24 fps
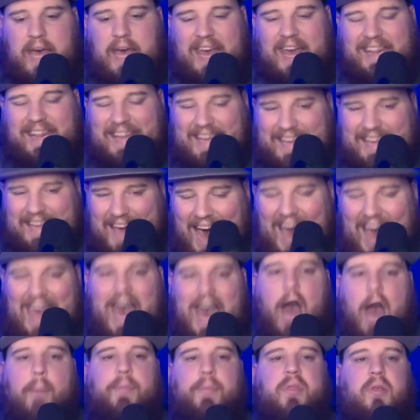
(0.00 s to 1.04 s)
The guy
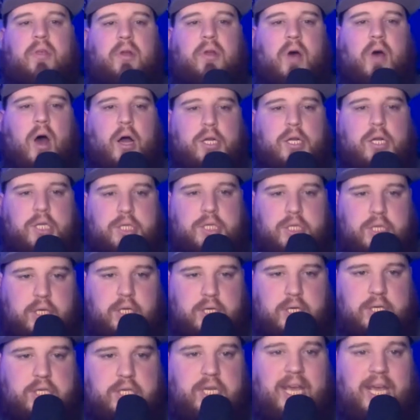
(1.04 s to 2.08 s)
opposite of
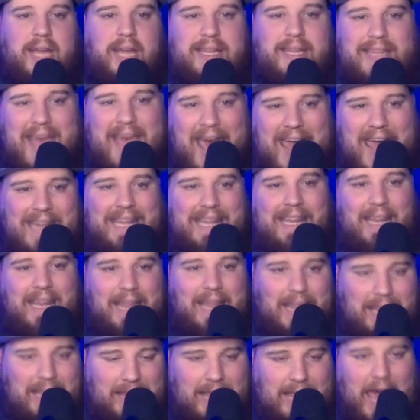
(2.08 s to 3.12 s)
Hutchinson should get 10
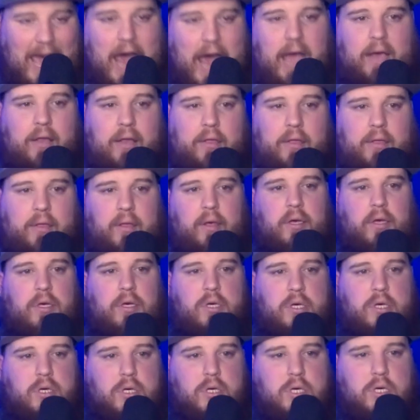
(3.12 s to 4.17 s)
sacks.
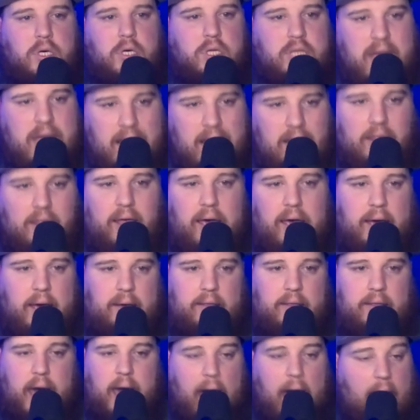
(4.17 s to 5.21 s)
10
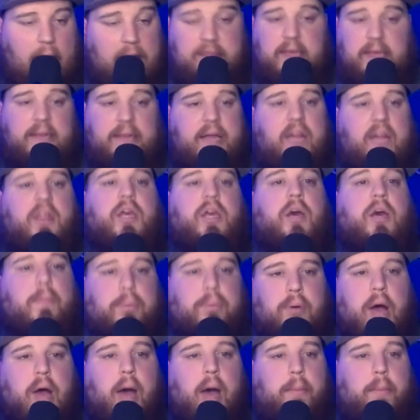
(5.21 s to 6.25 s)
sacks. I think that's a good
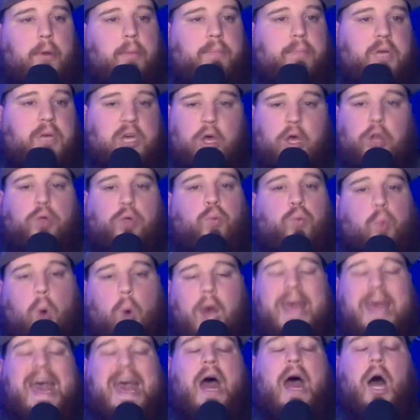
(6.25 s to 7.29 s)
barometer because
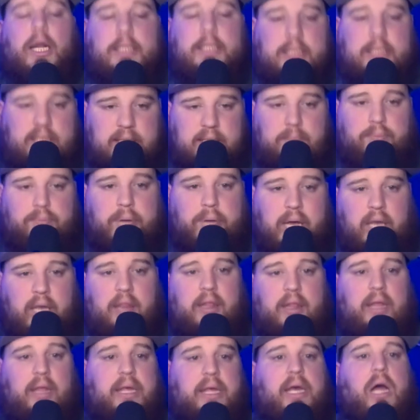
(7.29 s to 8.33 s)
what Hutchinson brings
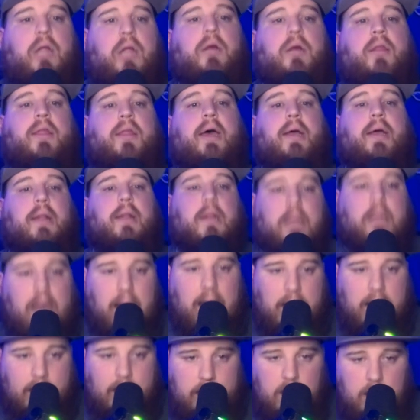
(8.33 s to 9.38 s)
to the other side of the
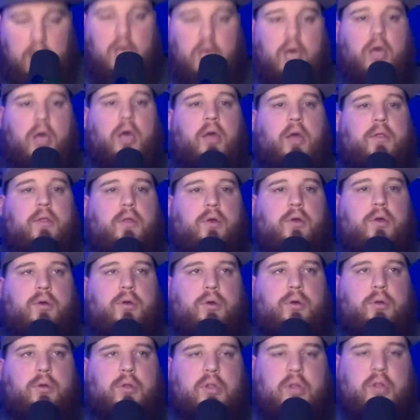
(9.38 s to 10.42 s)
line,
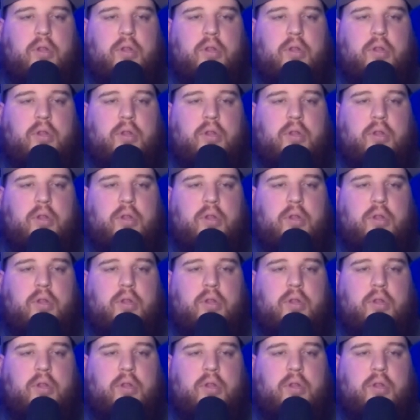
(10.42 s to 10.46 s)
the